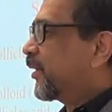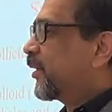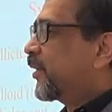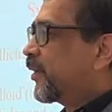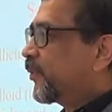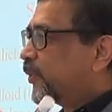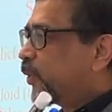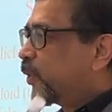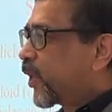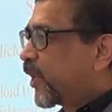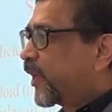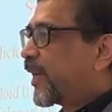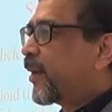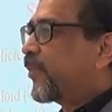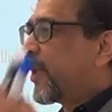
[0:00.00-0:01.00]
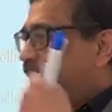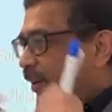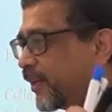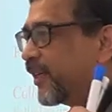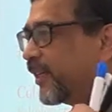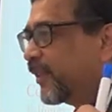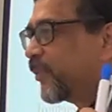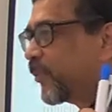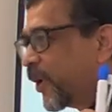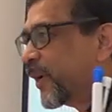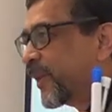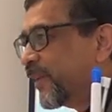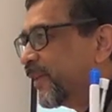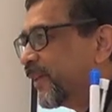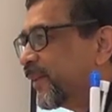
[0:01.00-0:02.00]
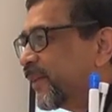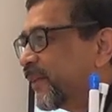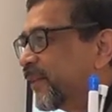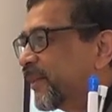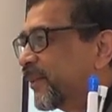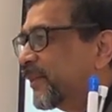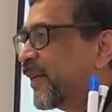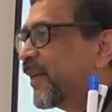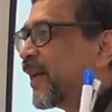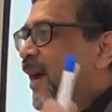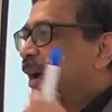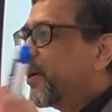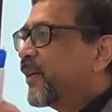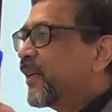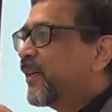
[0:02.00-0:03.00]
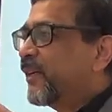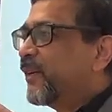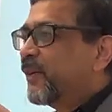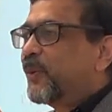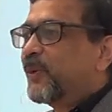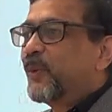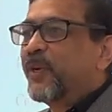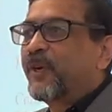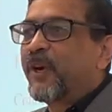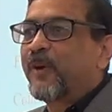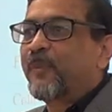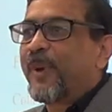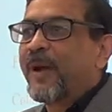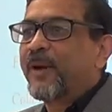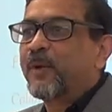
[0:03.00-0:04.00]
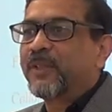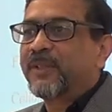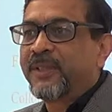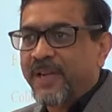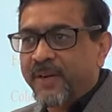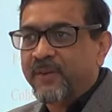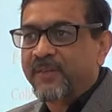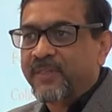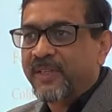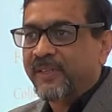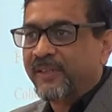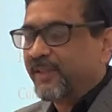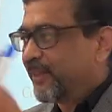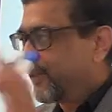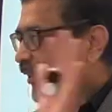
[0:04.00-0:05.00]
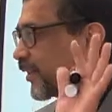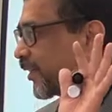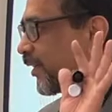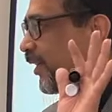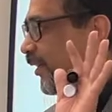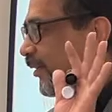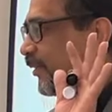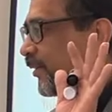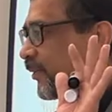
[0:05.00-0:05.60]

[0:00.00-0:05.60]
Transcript: If you don't have iodine in the body, then iodine will not bind with tyrosine. Is it clear?